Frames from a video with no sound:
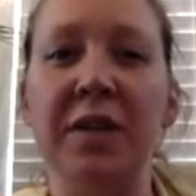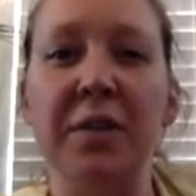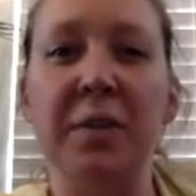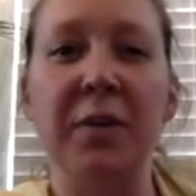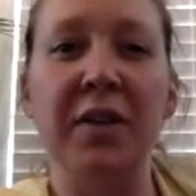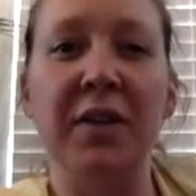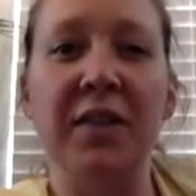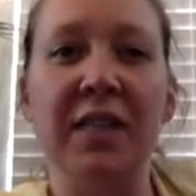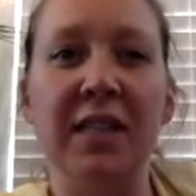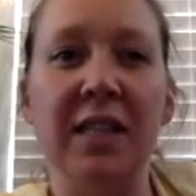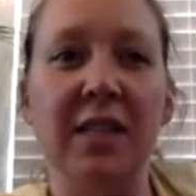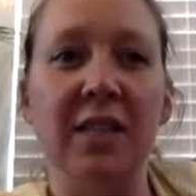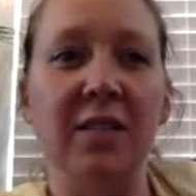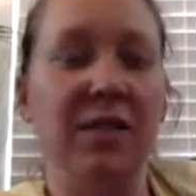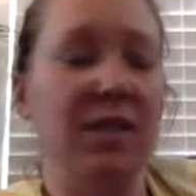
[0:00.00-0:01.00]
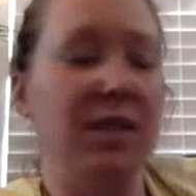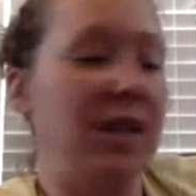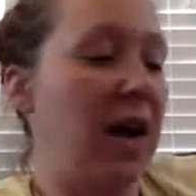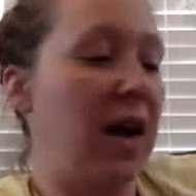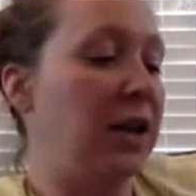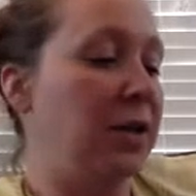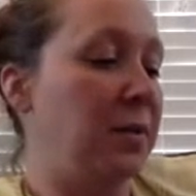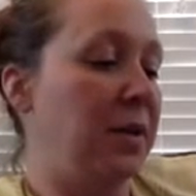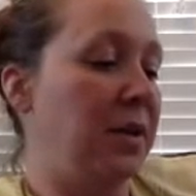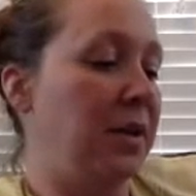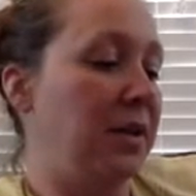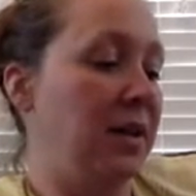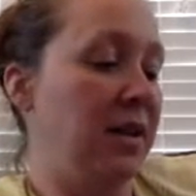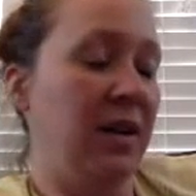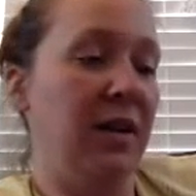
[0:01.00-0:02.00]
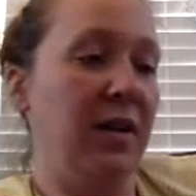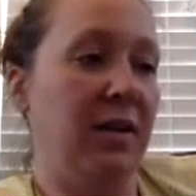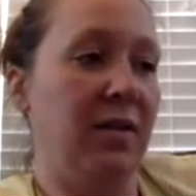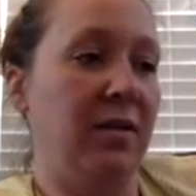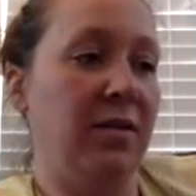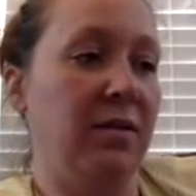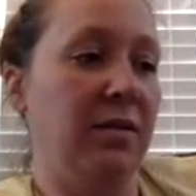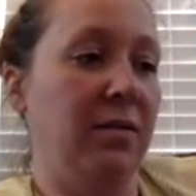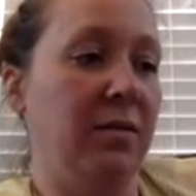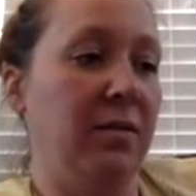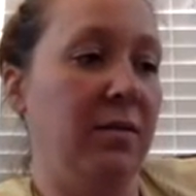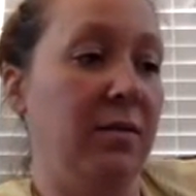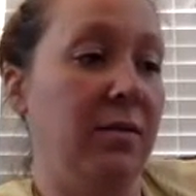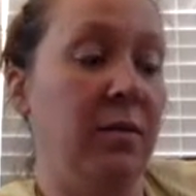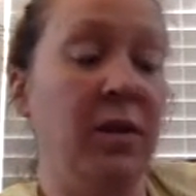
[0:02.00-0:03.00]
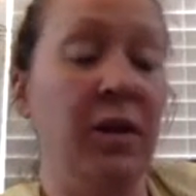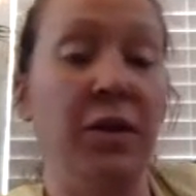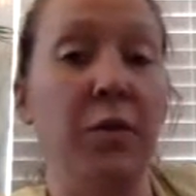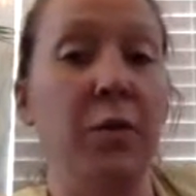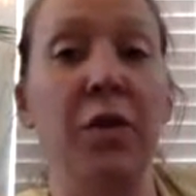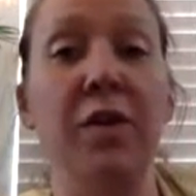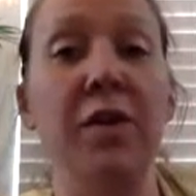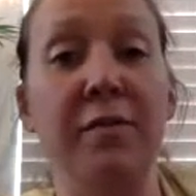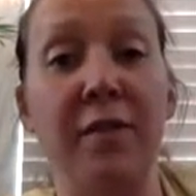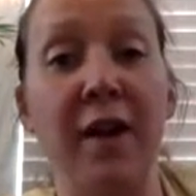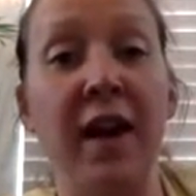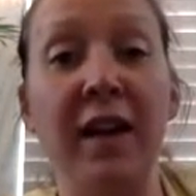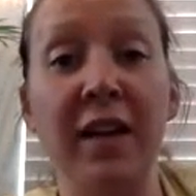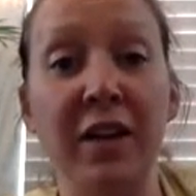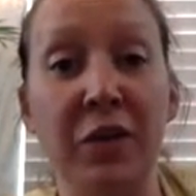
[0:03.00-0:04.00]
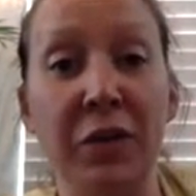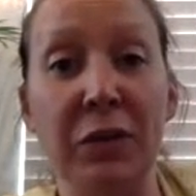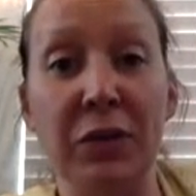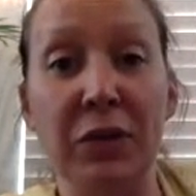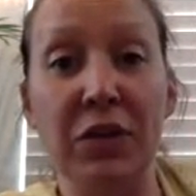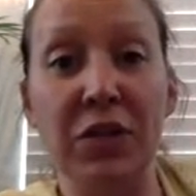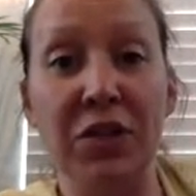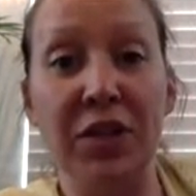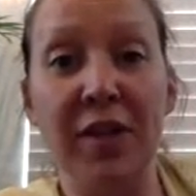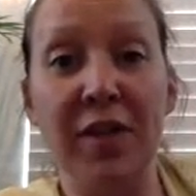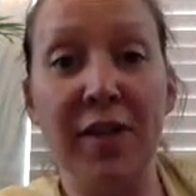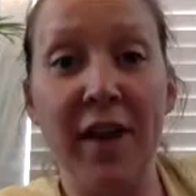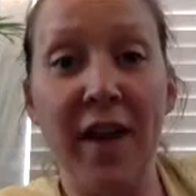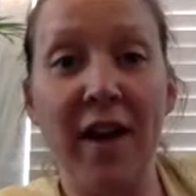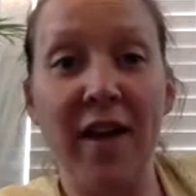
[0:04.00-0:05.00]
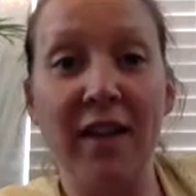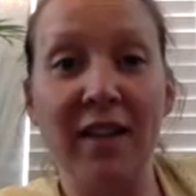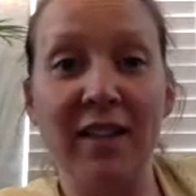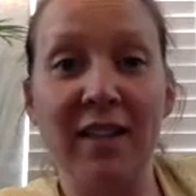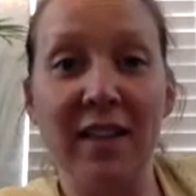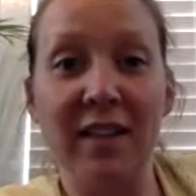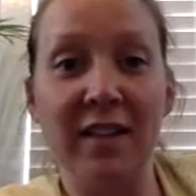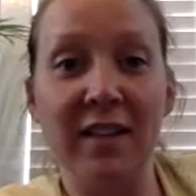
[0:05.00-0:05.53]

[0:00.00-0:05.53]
about the sense of detachment, like we're inviting you to share that because that's